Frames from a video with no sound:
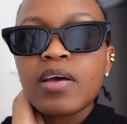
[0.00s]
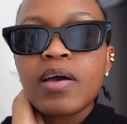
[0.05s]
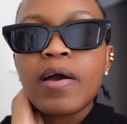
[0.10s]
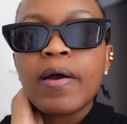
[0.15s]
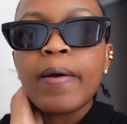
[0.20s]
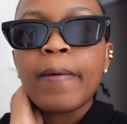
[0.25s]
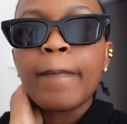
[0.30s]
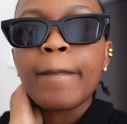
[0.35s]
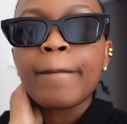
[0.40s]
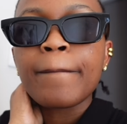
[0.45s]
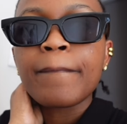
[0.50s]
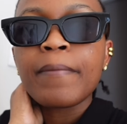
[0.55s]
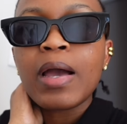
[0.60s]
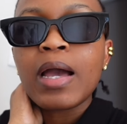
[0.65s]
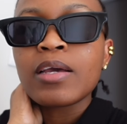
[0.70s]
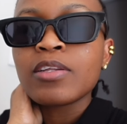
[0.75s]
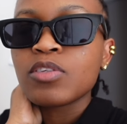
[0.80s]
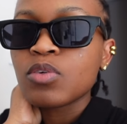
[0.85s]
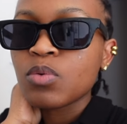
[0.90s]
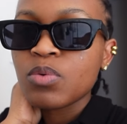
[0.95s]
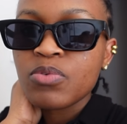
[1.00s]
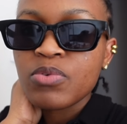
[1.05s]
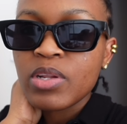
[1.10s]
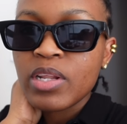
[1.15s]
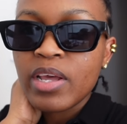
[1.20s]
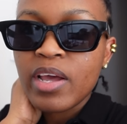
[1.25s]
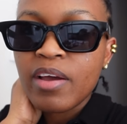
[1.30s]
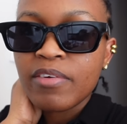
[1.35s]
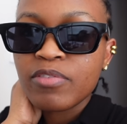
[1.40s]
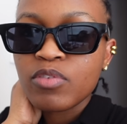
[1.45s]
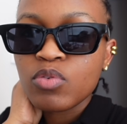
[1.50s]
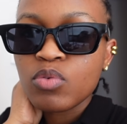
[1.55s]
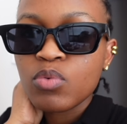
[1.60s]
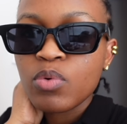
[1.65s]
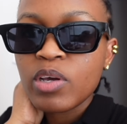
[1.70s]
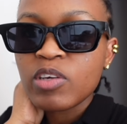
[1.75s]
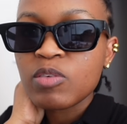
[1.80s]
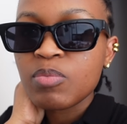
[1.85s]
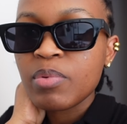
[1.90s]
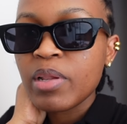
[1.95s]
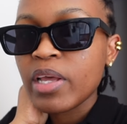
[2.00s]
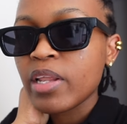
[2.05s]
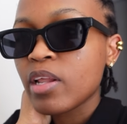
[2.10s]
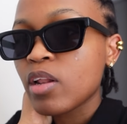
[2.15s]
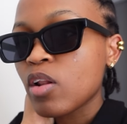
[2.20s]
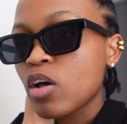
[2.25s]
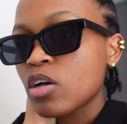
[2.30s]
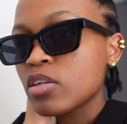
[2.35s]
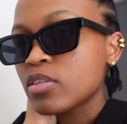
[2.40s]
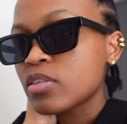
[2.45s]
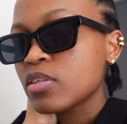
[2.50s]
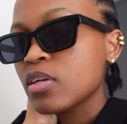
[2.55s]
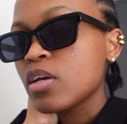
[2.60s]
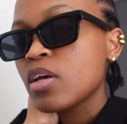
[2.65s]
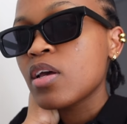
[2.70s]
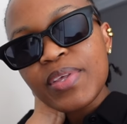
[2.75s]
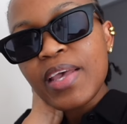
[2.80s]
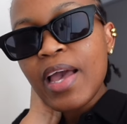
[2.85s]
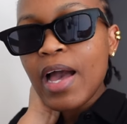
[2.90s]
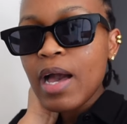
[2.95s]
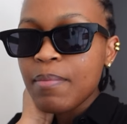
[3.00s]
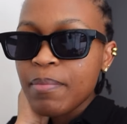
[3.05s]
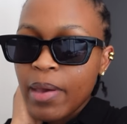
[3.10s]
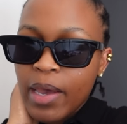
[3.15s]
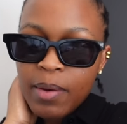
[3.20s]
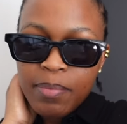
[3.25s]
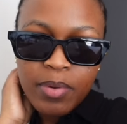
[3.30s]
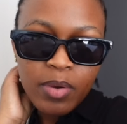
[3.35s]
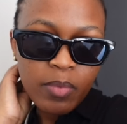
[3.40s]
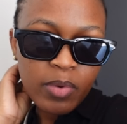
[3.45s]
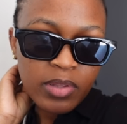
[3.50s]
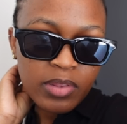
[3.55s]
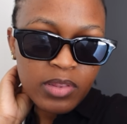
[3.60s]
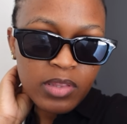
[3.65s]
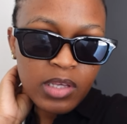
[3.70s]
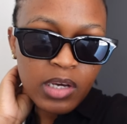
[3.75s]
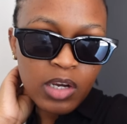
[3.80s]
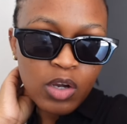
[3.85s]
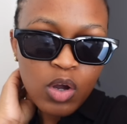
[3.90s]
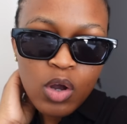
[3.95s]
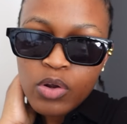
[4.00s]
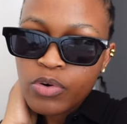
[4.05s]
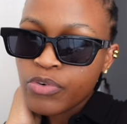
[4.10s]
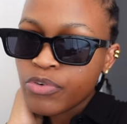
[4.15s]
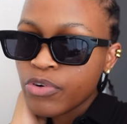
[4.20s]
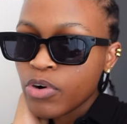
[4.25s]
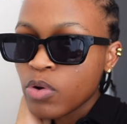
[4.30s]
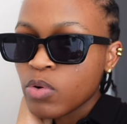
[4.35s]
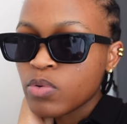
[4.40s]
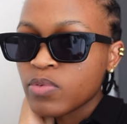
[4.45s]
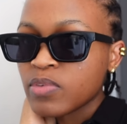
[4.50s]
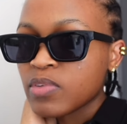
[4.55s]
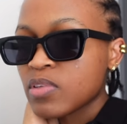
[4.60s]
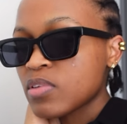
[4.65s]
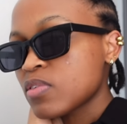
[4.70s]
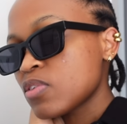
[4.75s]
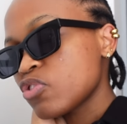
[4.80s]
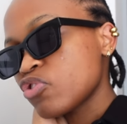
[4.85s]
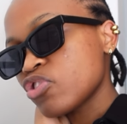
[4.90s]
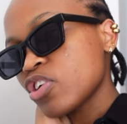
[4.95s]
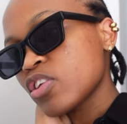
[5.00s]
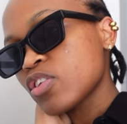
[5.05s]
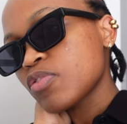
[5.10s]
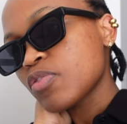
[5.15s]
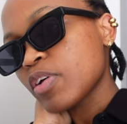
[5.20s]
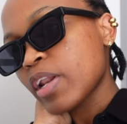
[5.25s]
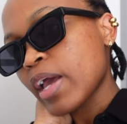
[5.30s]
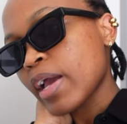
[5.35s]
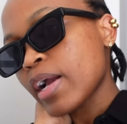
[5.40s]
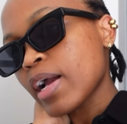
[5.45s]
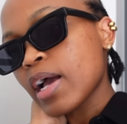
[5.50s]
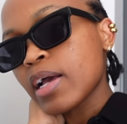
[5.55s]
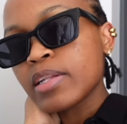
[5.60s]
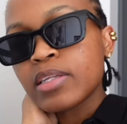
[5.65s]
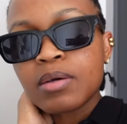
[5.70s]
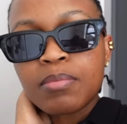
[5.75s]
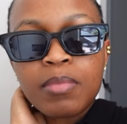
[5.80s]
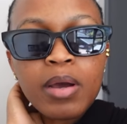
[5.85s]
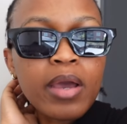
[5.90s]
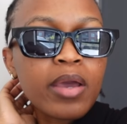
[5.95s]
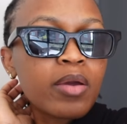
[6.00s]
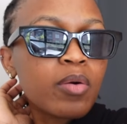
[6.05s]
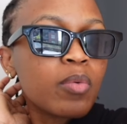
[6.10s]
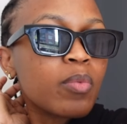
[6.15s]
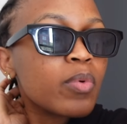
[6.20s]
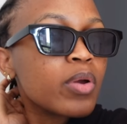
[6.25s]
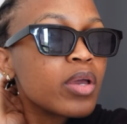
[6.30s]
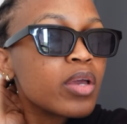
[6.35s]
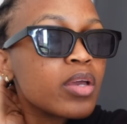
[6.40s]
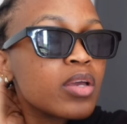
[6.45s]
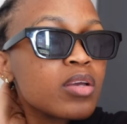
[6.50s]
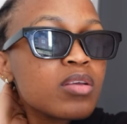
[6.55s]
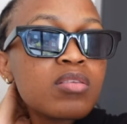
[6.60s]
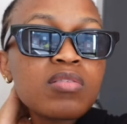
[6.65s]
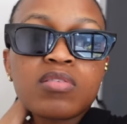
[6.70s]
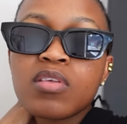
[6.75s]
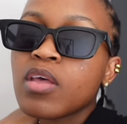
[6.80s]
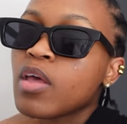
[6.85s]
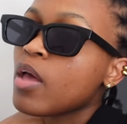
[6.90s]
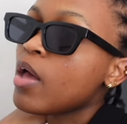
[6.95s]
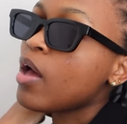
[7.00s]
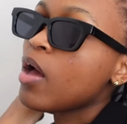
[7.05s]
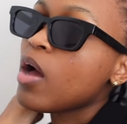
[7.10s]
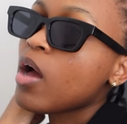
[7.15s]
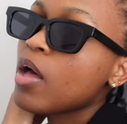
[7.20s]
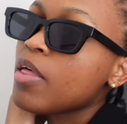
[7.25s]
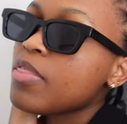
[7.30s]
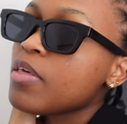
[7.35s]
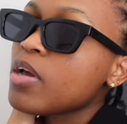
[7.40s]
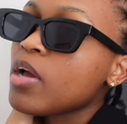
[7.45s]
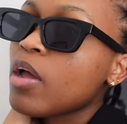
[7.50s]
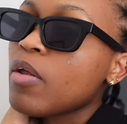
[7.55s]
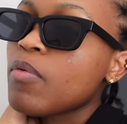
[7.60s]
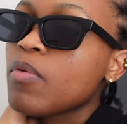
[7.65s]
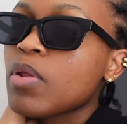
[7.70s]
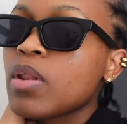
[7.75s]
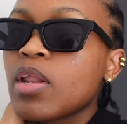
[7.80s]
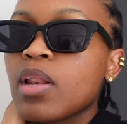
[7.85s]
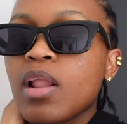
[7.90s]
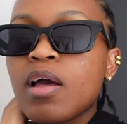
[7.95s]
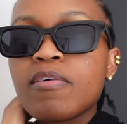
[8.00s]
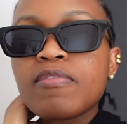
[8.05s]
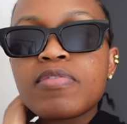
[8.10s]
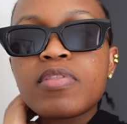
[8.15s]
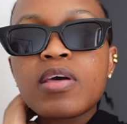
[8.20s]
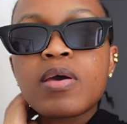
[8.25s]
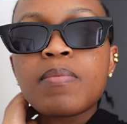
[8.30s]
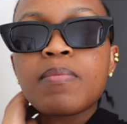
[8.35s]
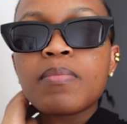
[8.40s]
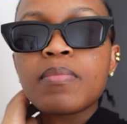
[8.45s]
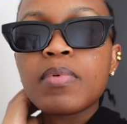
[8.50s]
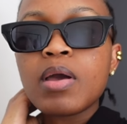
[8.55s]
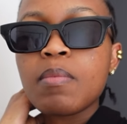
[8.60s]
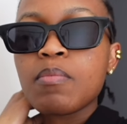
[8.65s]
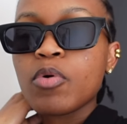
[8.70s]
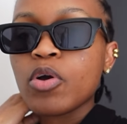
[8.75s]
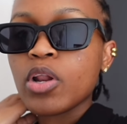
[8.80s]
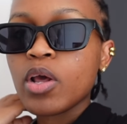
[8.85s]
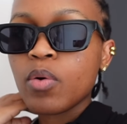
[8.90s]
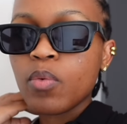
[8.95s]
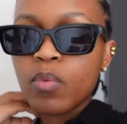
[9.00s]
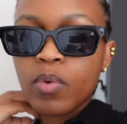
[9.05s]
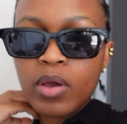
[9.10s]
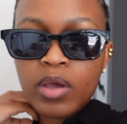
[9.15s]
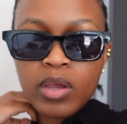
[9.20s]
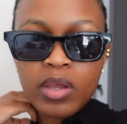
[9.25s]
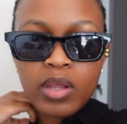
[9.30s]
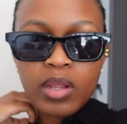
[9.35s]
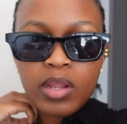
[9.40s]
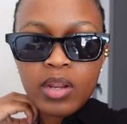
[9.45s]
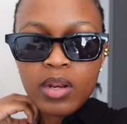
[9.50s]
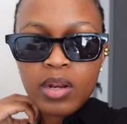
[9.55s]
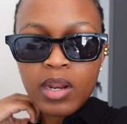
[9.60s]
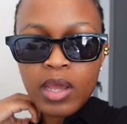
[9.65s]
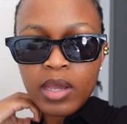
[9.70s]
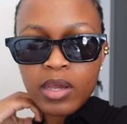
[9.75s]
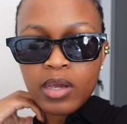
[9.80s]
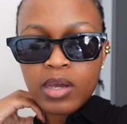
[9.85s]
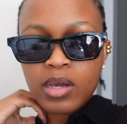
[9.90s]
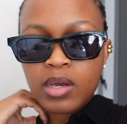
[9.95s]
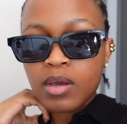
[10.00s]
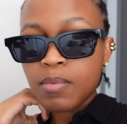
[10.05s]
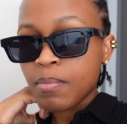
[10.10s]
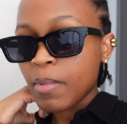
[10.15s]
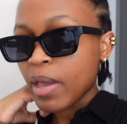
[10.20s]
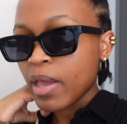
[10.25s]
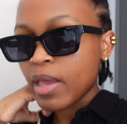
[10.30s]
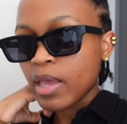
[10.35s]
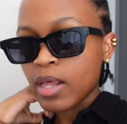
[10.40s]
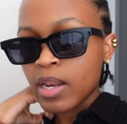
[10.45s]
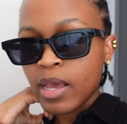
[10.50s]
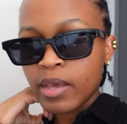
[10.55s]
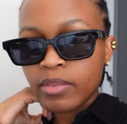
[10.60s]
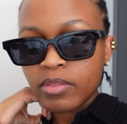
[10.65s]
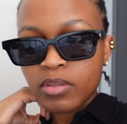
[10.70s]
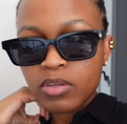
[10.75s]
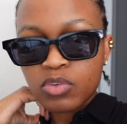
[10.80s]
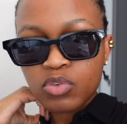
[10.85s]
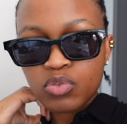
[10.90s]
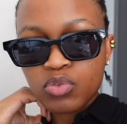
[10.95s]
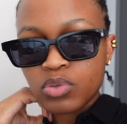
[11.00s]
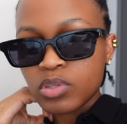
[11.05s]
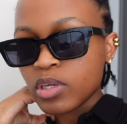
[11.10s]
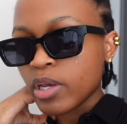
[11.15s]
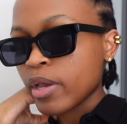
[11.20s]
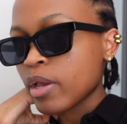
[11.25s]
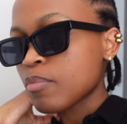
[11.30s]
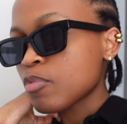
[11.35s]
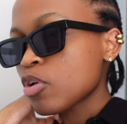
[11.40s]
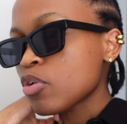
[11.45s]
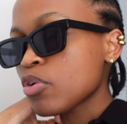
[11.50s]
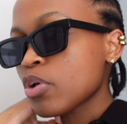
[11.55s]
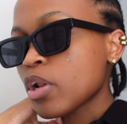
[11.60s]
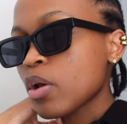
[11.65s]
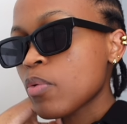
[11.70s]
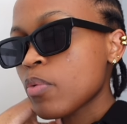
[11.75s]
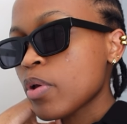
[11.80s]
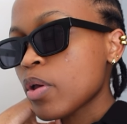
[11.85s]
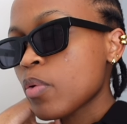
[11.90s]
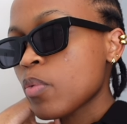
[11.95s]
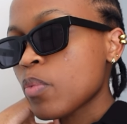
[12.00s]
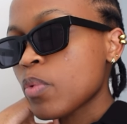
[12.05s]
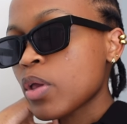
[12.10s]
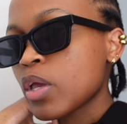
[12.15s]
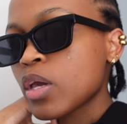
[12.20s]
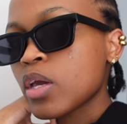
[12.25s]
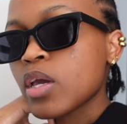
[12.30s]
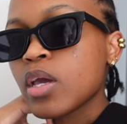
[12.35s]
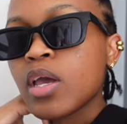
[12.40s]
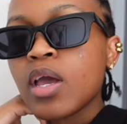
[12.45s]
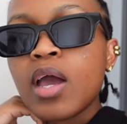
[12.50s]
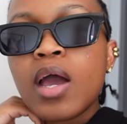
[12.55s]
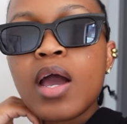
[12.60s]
um, i don't really have to explain a lot yeah i'm happy with the cornrows this is just for like under my wigs i think i really love them i'm gonna wear like my hair like this today i'm not gonna wear a wig